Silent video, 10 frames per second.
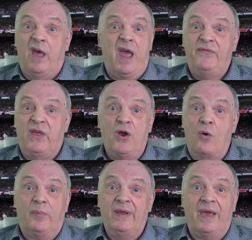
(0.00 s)
If they
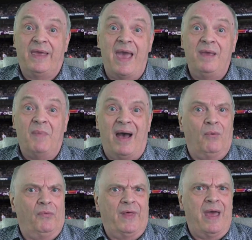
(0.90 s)
don't bring a game
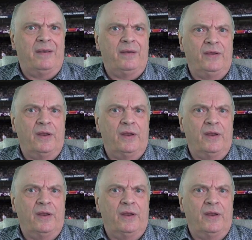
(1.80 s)
out, then